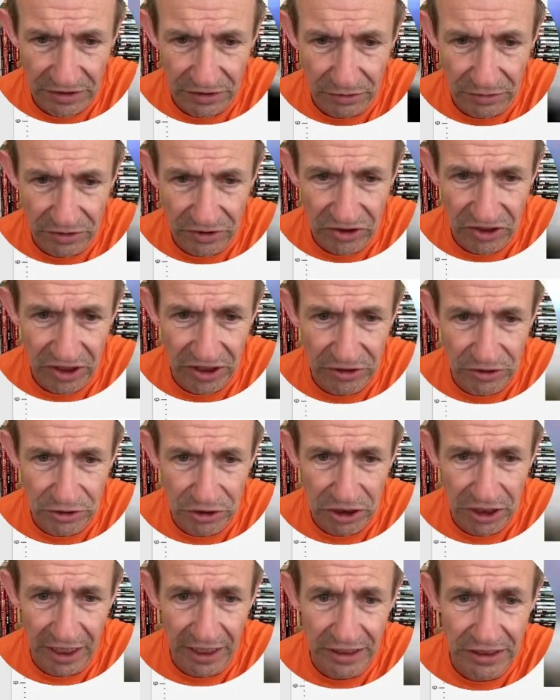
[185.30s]
and you can see as you
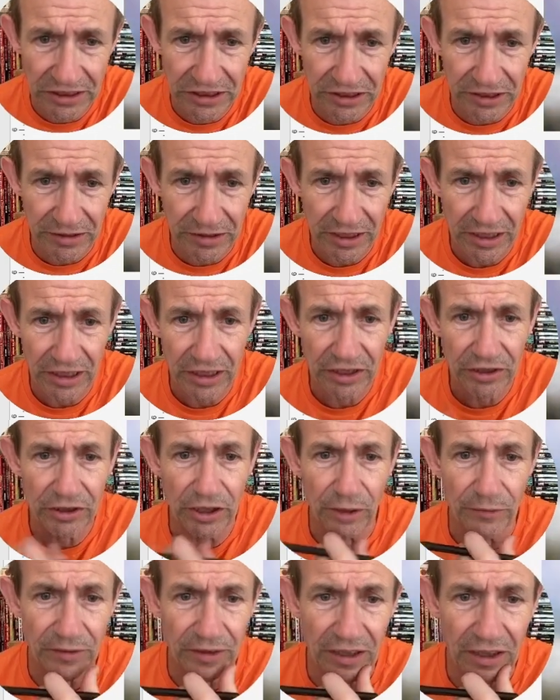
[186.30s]
change it, you
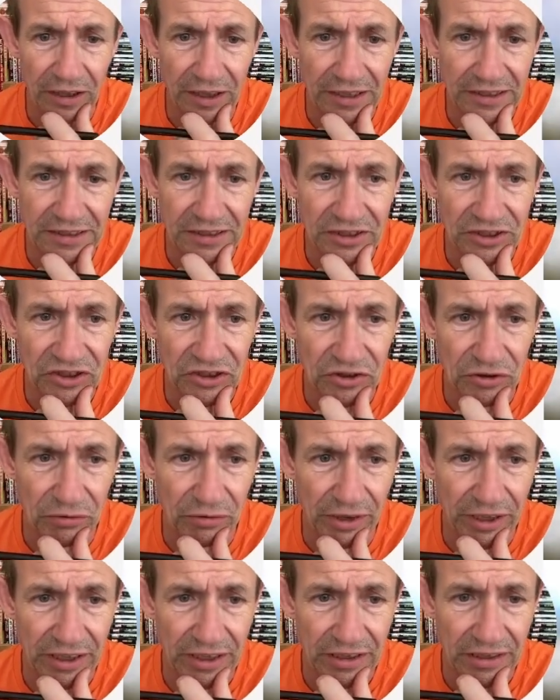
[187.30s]
go for light and
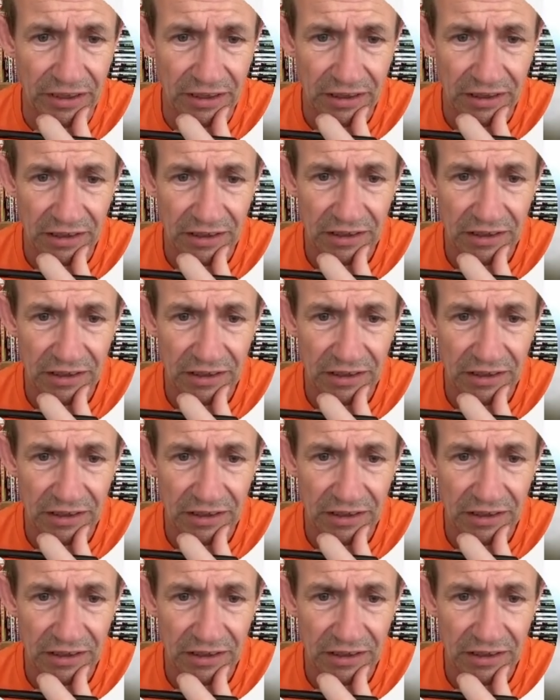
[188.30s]
screen.